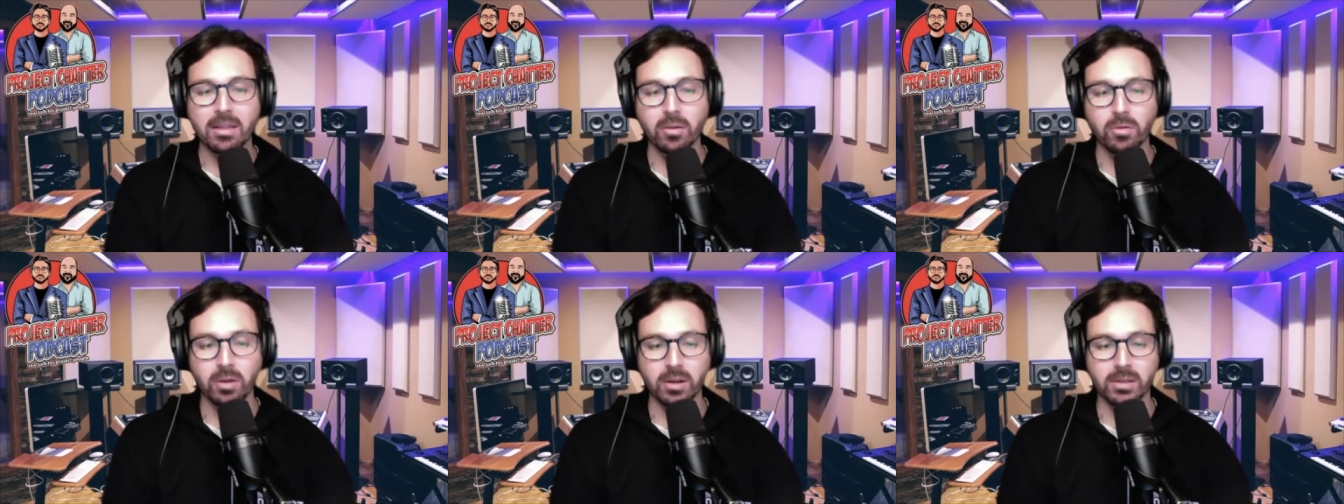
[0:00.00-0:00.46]
the
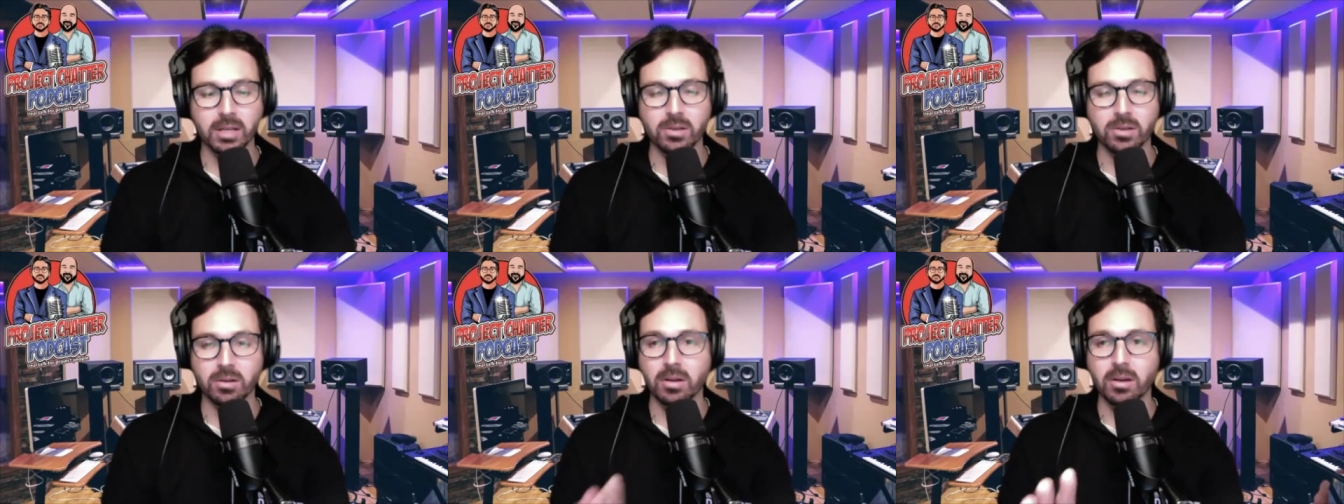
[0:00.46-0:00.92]

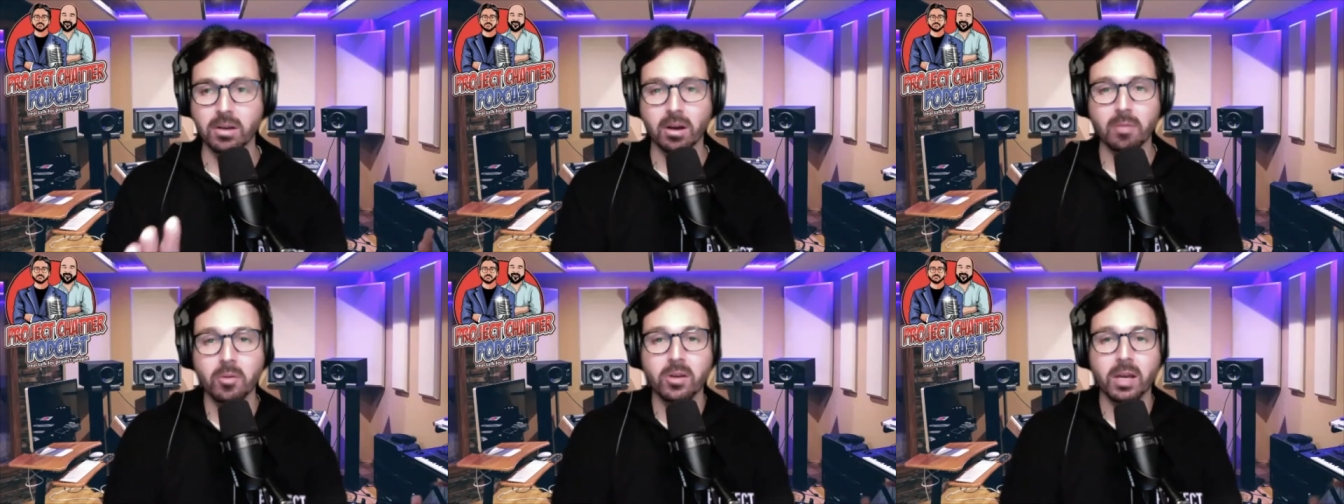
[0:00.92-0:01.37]
organization.
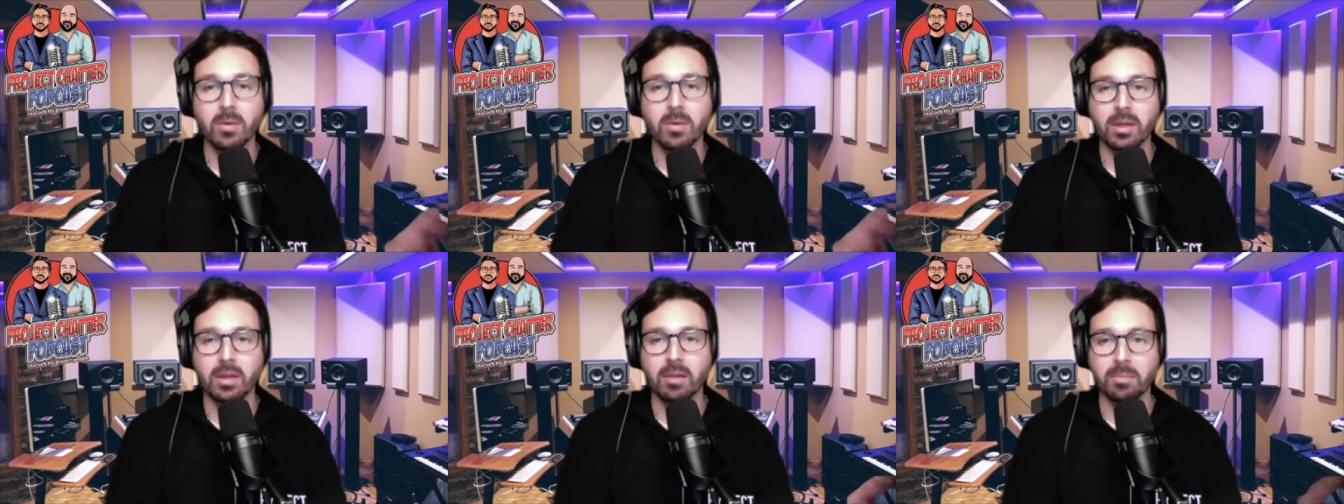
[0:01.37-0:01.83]
I'm okay
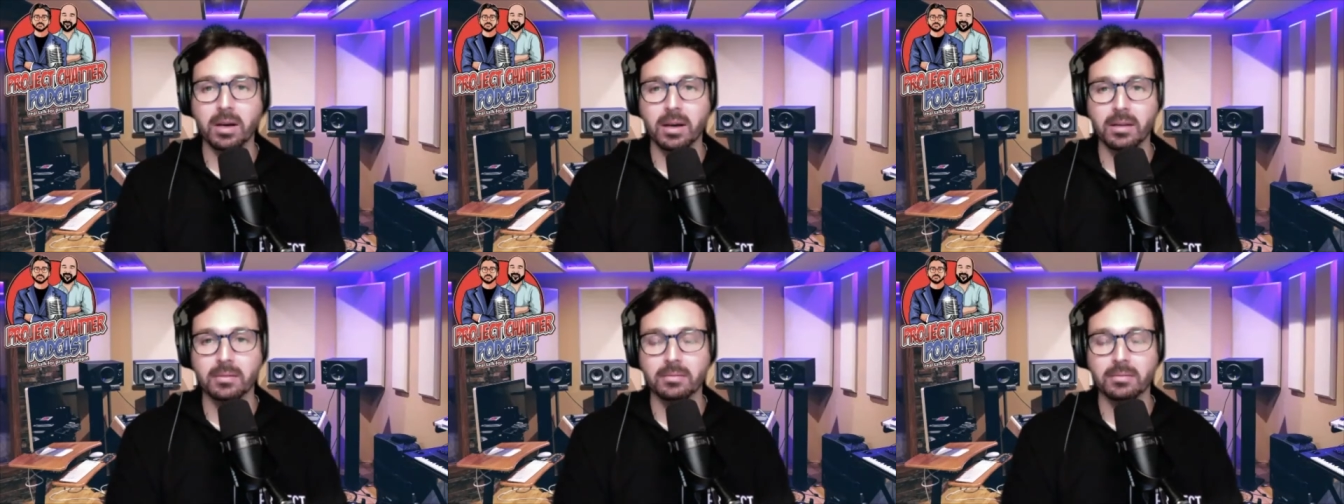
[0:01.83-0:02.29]
with that part.